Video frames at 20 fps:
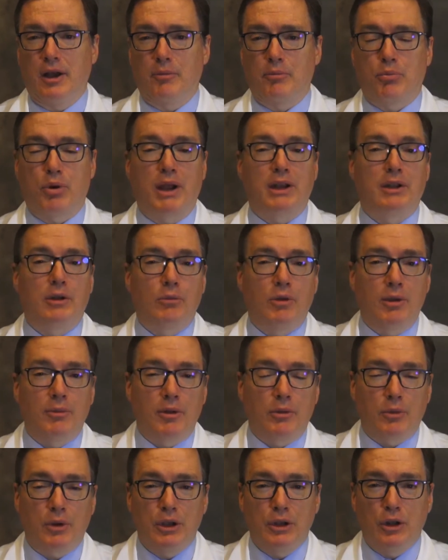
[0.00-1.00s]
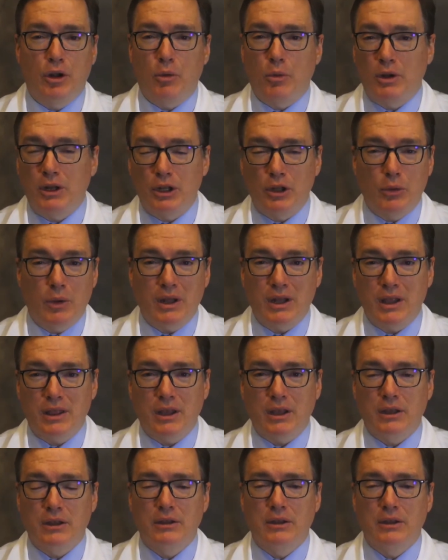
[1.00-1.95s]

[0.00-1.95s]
pregnant women where you don't want to do anything